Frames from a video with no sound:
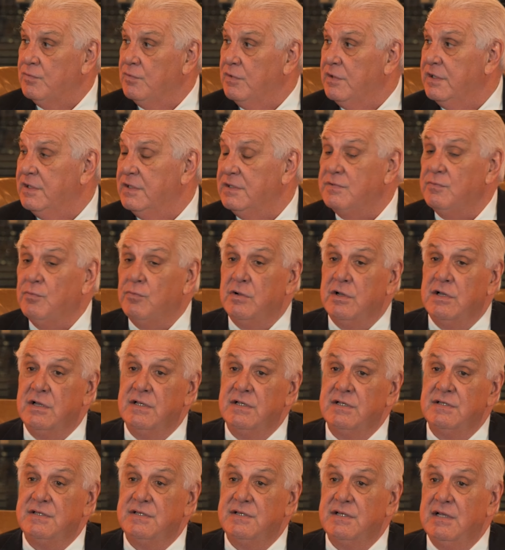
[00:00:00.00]
One
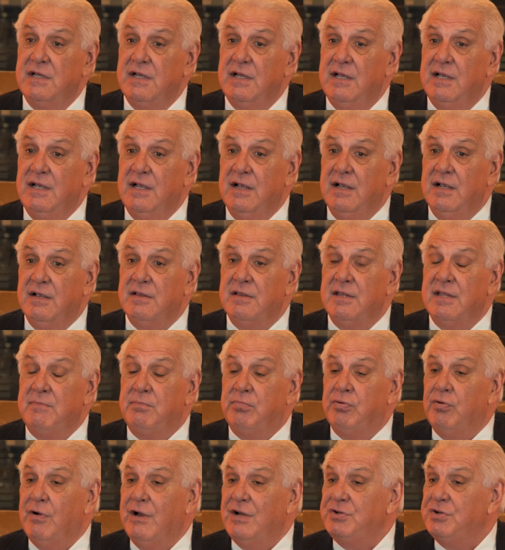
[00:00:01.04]
was the
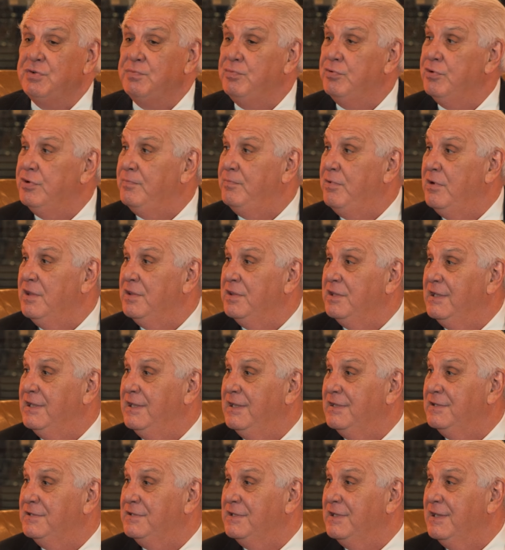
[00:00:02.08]
pressure put upon the
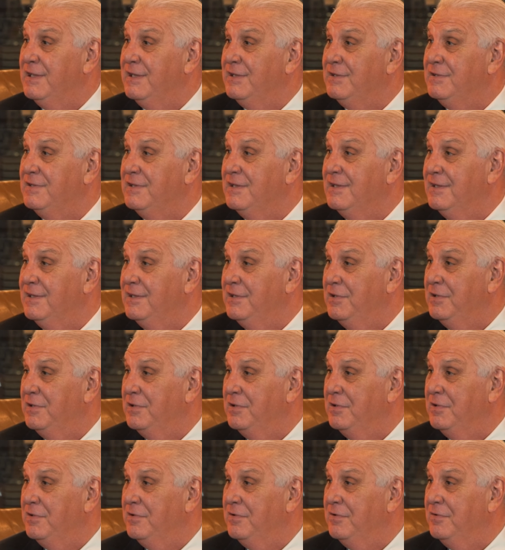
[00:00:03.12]
kids to get
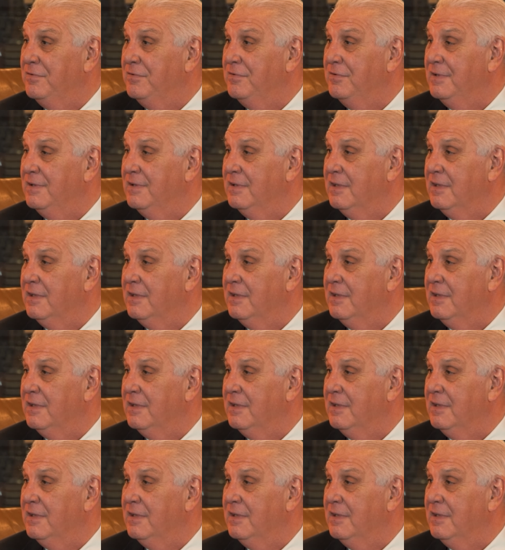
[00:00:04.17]
into,